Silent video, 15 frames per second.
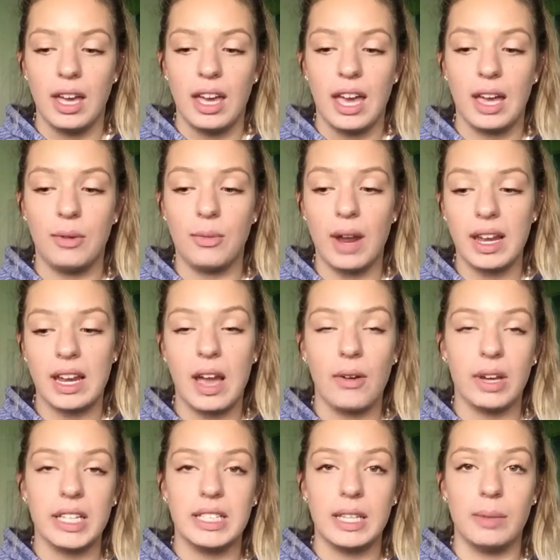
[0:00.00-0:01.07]
And right
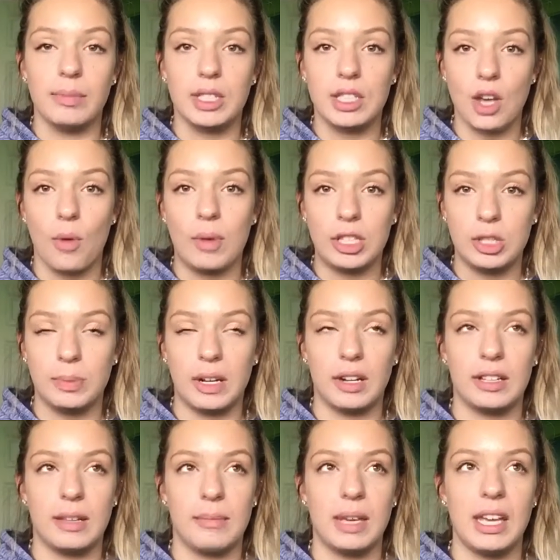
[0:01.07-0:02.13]
now it seems so much
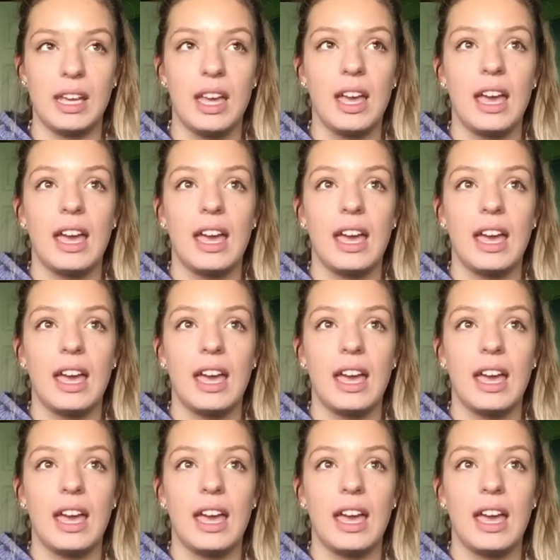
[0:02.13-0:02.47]
bigger than me.